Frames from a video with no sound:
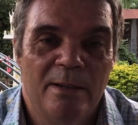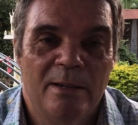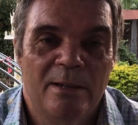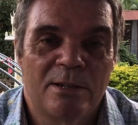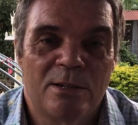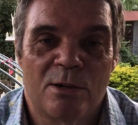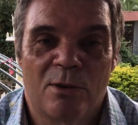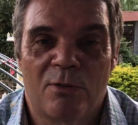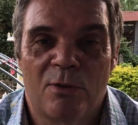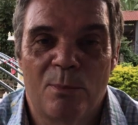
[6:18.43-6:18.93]

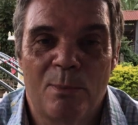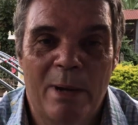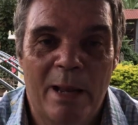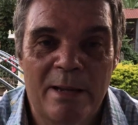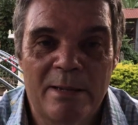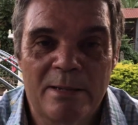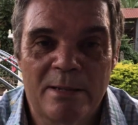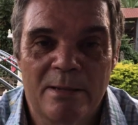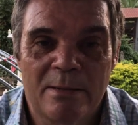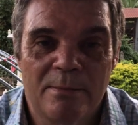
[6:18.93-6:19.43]
So from
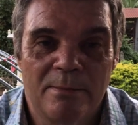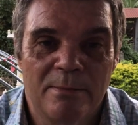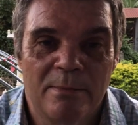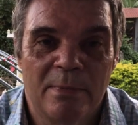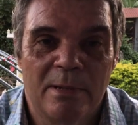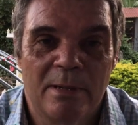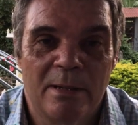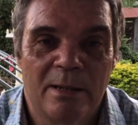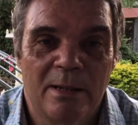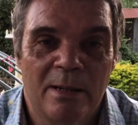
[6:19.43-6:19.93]
Les,
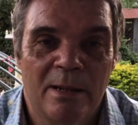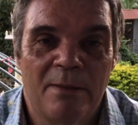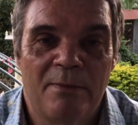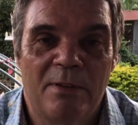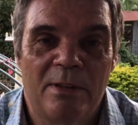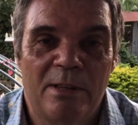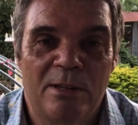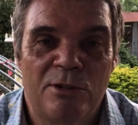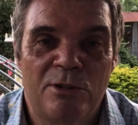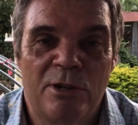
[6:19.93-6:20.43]

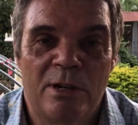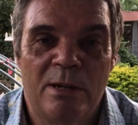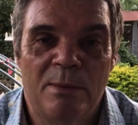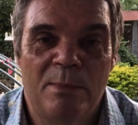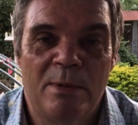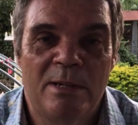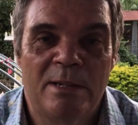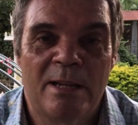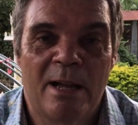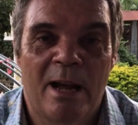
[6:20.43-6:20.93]
living the dream
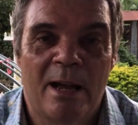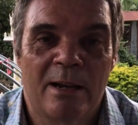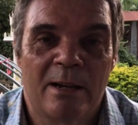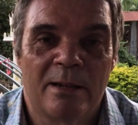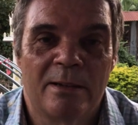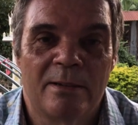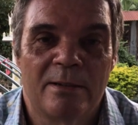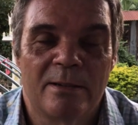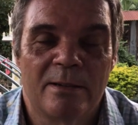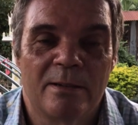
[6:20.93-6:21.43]
in
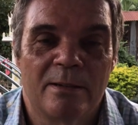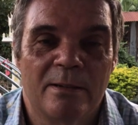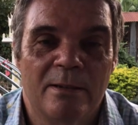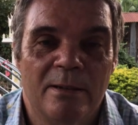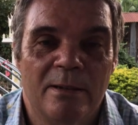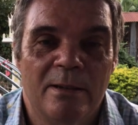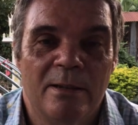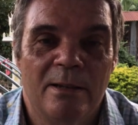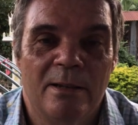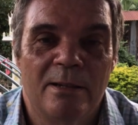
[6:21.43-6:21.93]
Thailand,
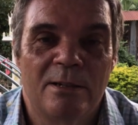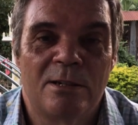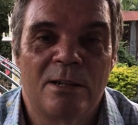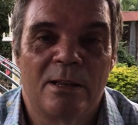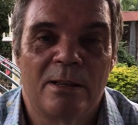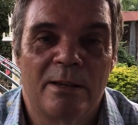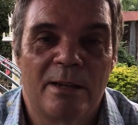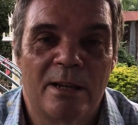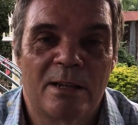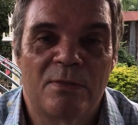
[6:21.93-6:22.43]
until
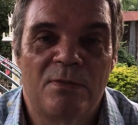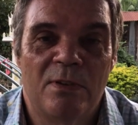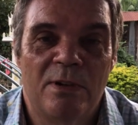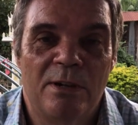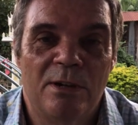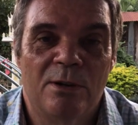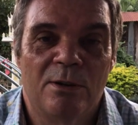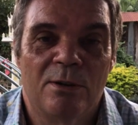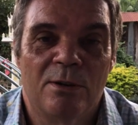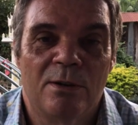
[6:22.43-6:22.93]
the next
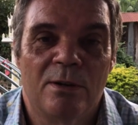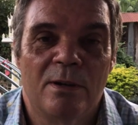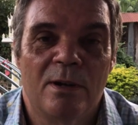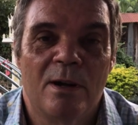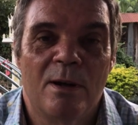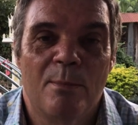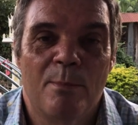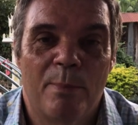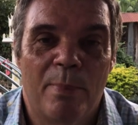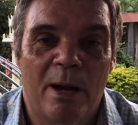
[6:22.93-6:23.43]
video,
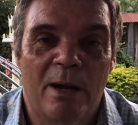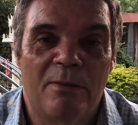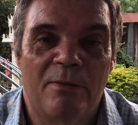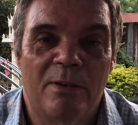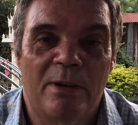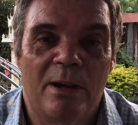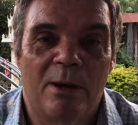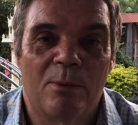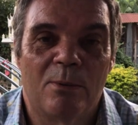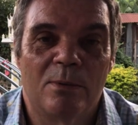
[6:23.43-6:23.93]
bye
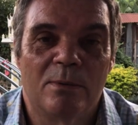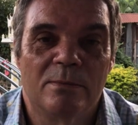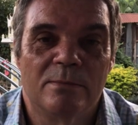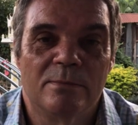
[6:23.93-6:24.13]
for now.